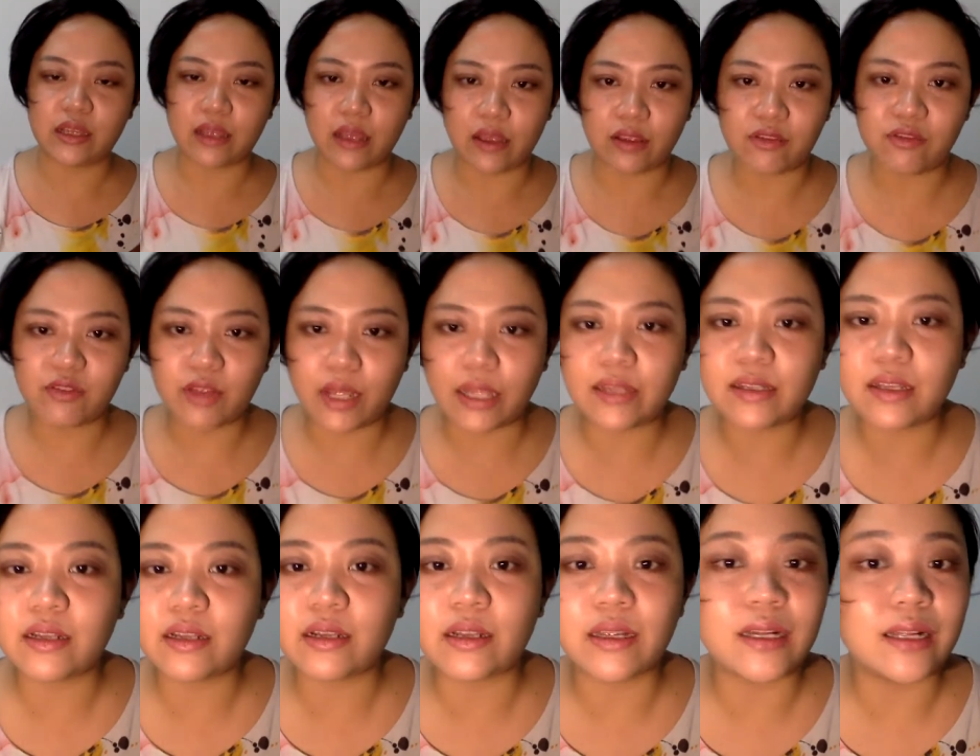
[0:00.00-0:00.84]
I
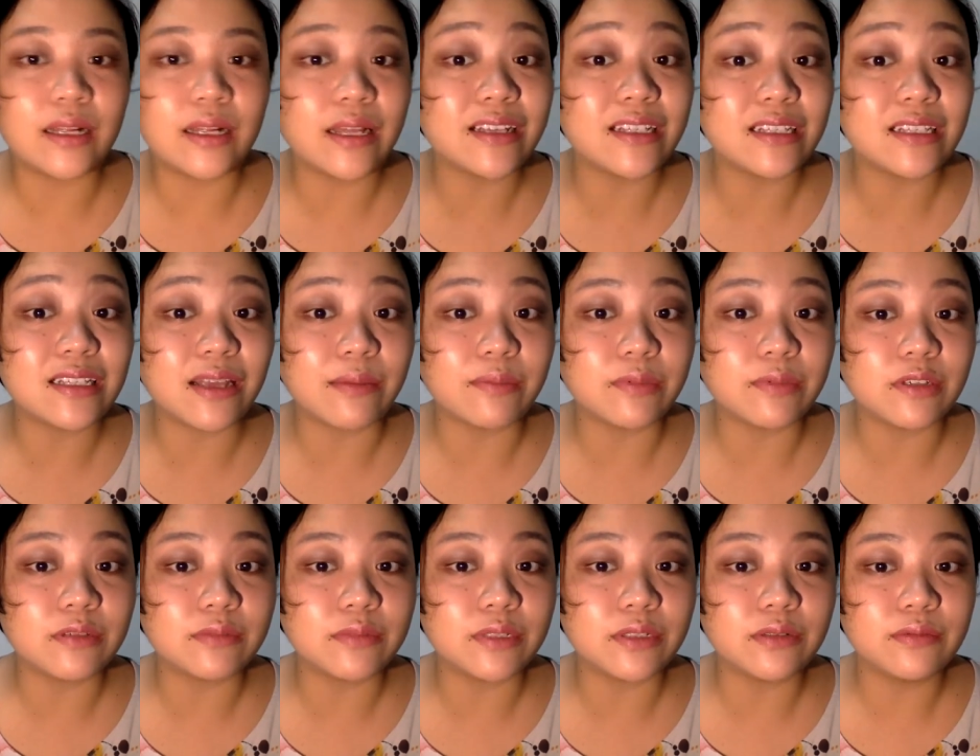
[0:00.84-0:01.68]
think they are
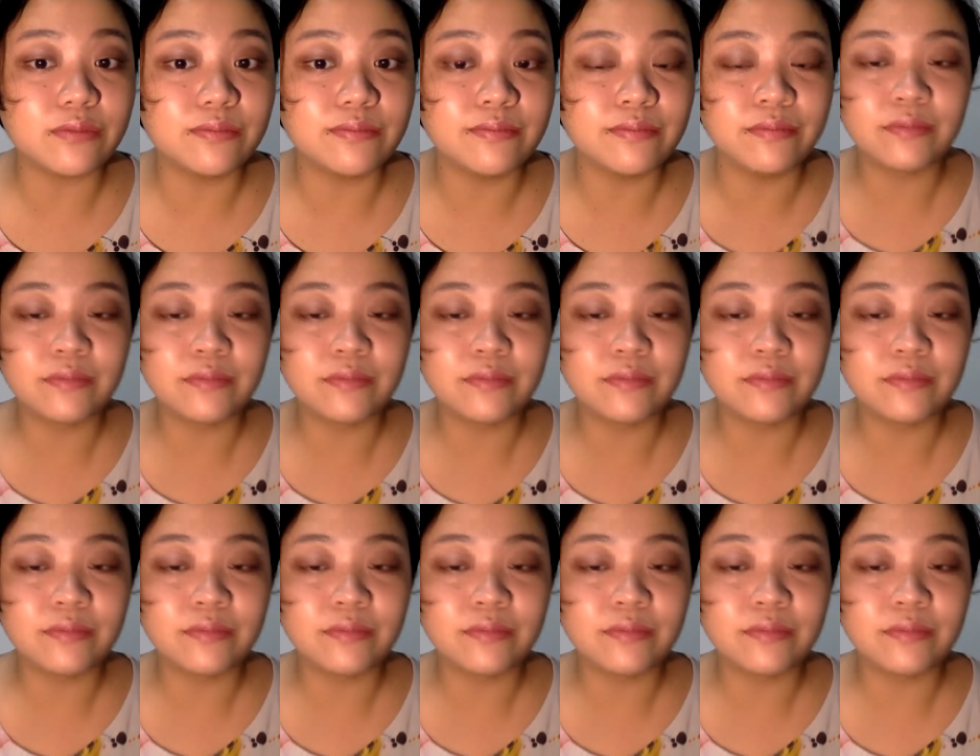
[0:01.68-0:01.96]
acceptable.